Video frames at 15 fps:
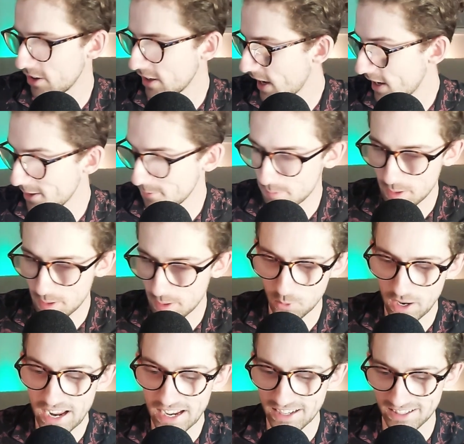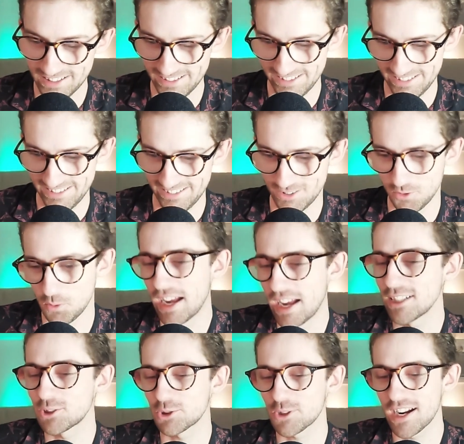and Ben Wayne. The
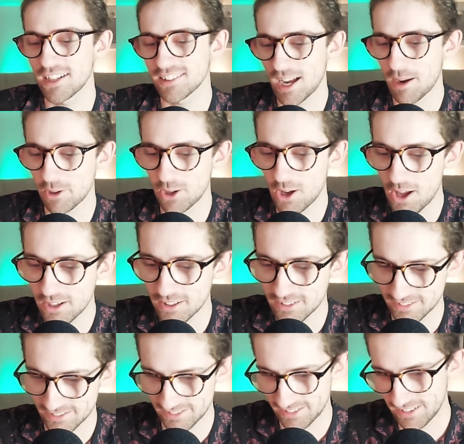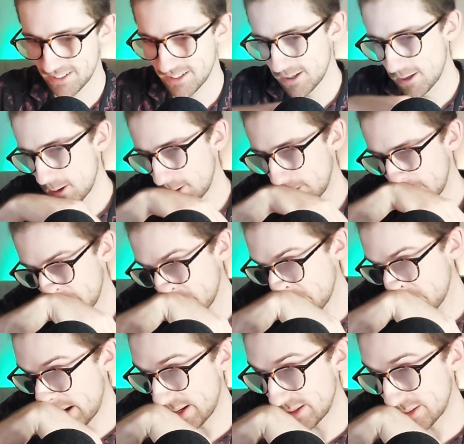Wayne train's coming on. The Wayne